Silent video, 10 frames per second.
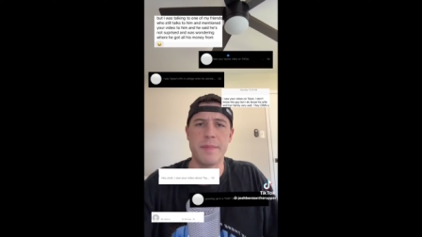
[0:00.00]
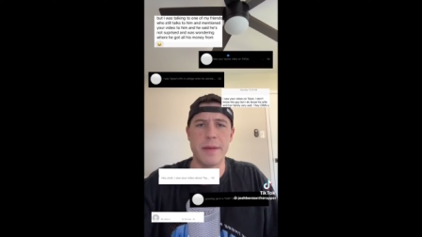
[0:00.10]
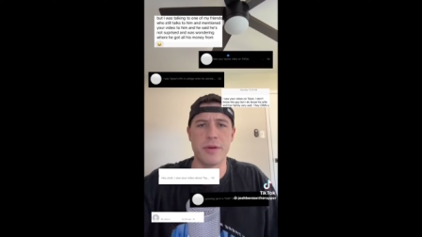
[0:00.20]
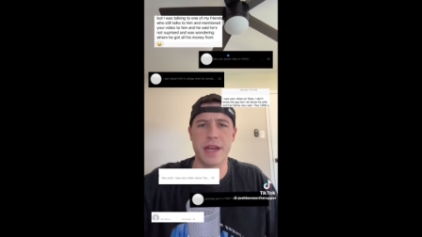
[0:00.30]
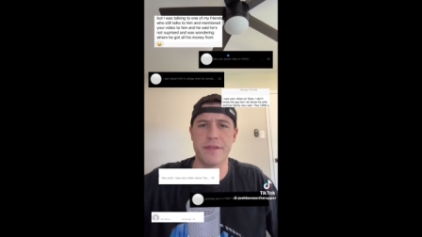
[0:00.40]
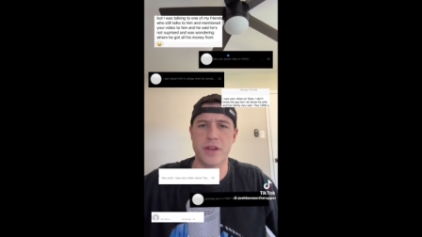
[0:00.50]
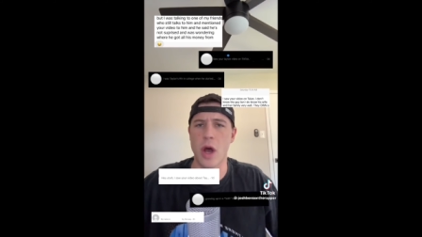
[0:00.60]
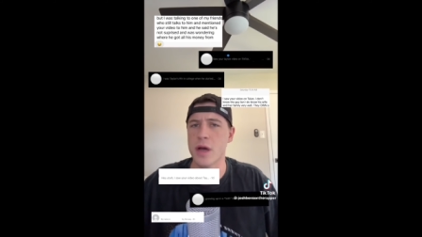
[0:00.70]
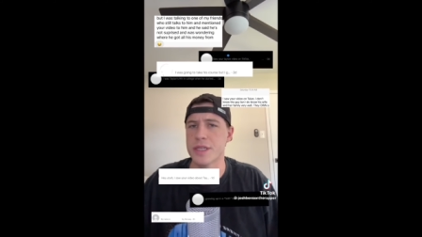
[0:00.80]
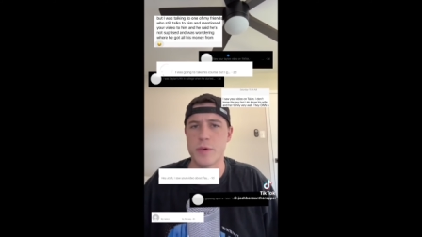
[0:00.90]
people that have
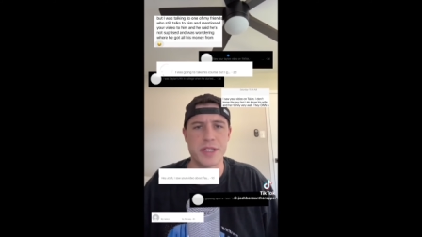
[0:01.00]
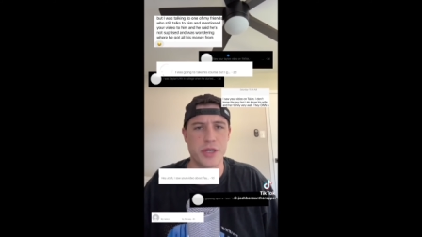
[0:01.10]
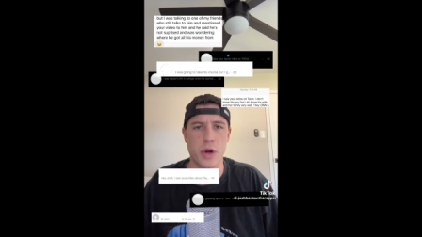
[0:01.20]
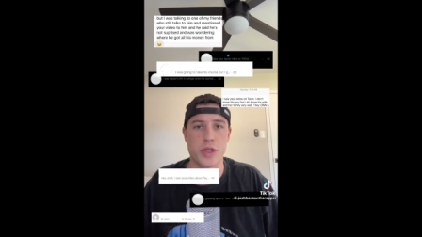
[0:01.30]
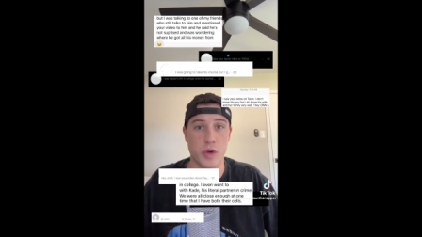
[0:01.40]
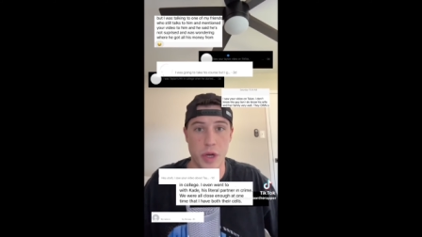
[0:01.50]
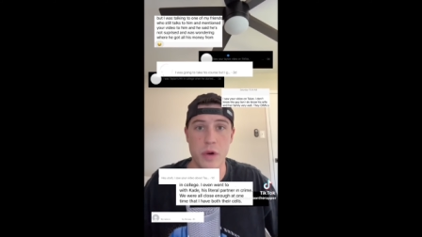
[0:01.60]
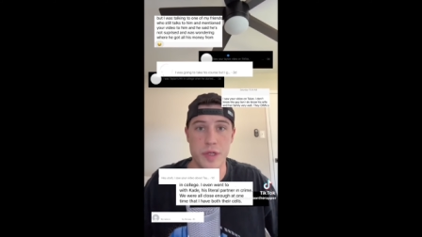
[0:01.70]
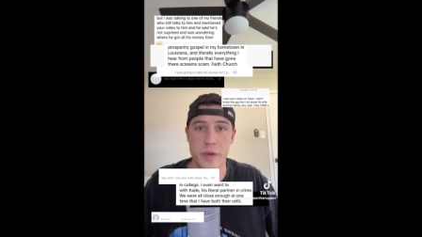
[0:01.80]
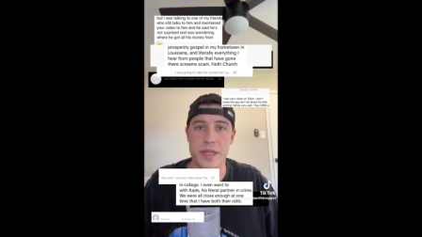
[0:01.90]
gone to his church or
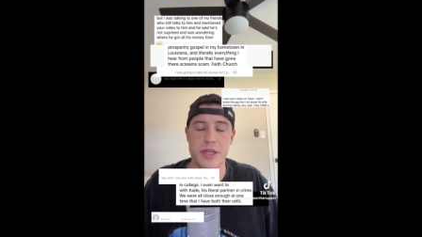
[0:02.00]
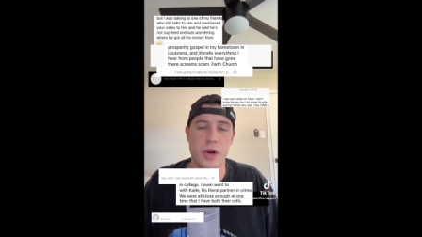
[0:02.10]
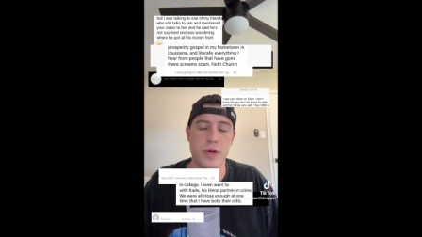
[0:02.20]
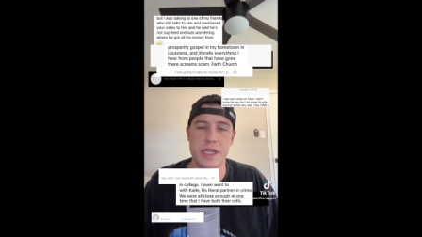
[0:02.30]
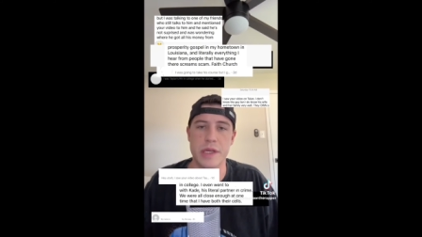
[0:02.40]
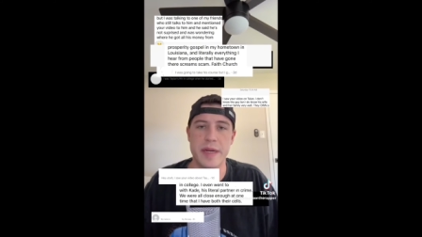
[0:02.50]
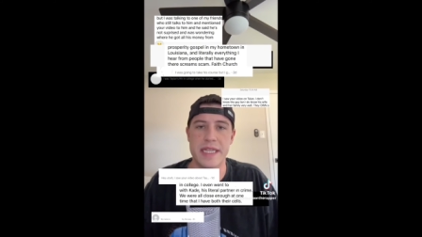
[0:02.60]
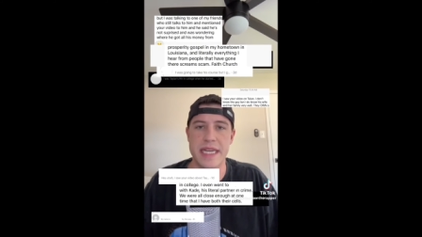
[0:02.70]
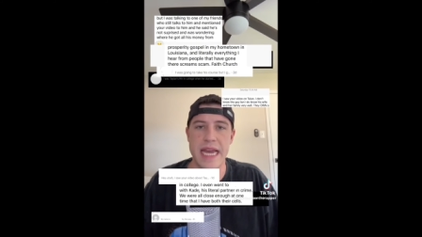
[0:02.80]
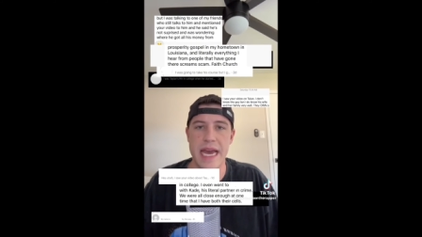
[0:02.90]
go to his church in
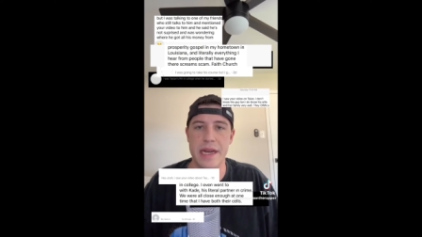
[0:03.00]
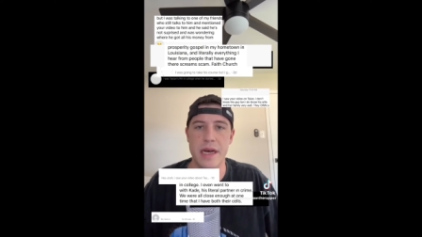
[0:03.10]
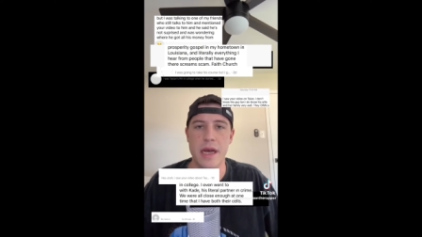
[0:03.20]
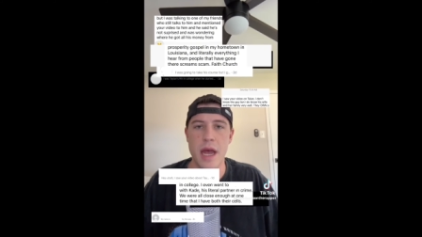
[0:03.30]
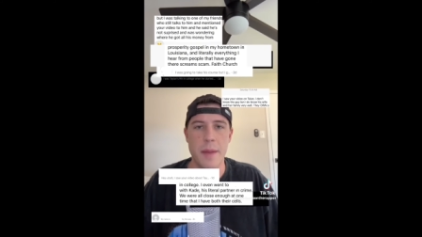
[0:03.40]
Louisiana,